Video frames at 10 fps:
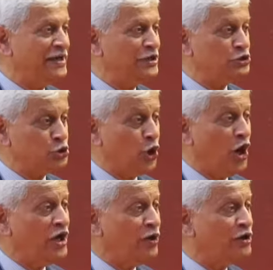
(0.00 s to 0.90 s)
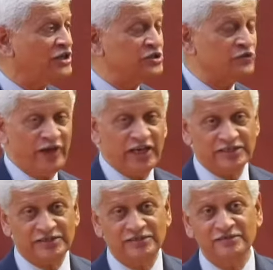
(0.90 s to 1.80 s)
And the joy on his
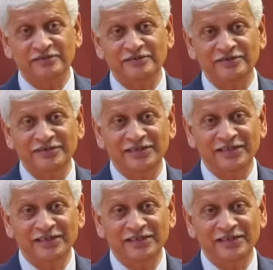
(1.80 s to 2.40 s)
face,